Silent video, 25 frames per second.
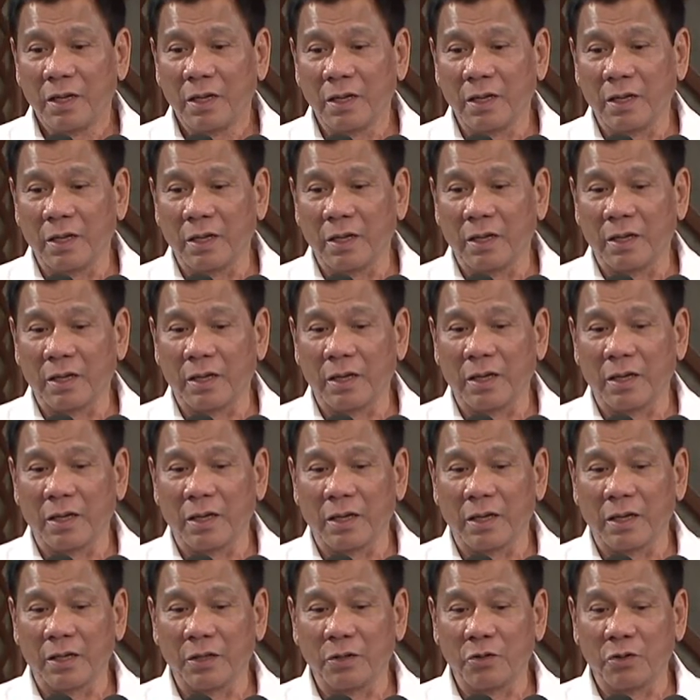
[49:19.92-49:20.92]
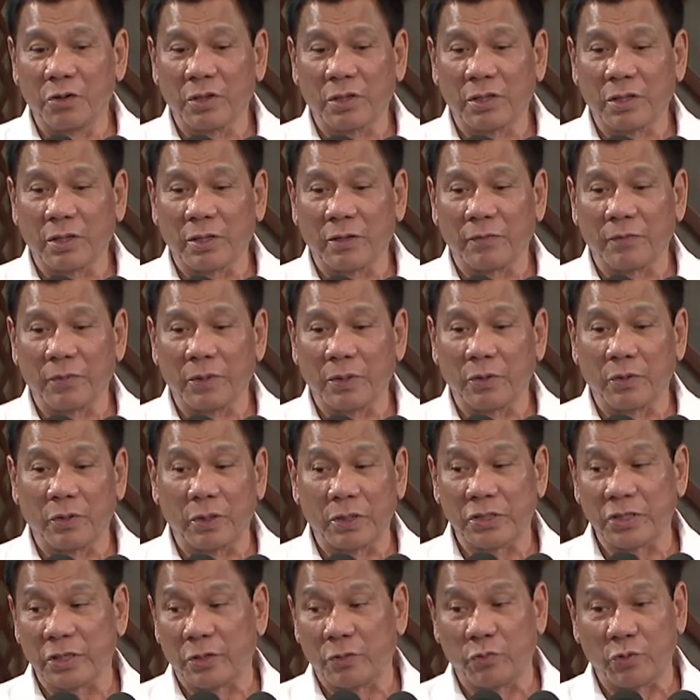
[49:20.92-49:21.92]
And I do not have,
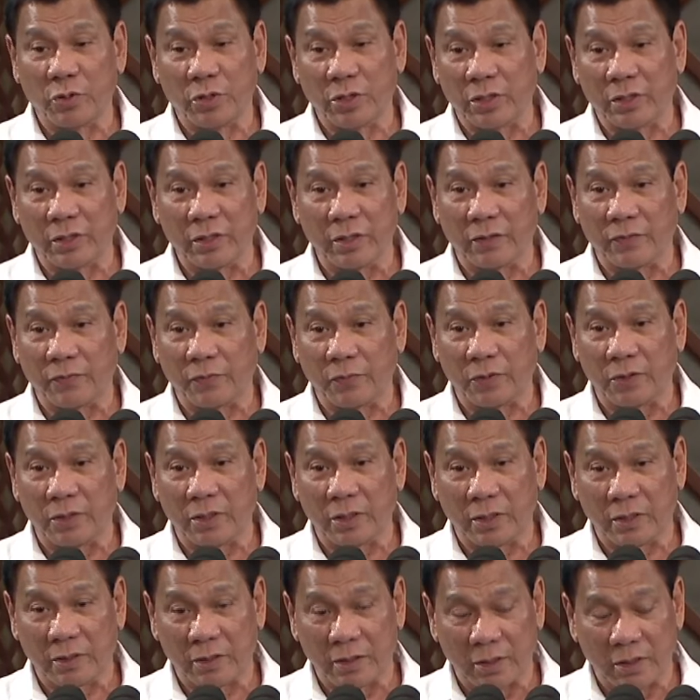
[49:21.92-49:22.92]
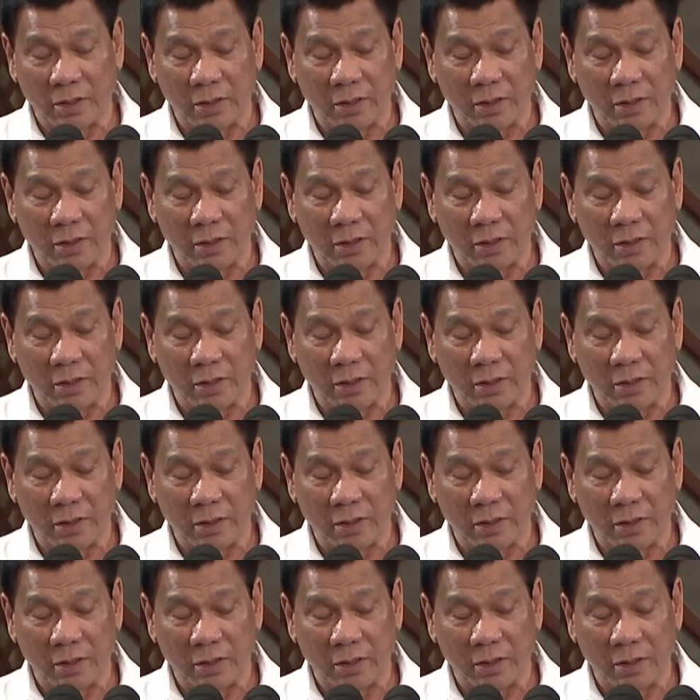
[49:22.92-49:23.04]
I said, were it not for that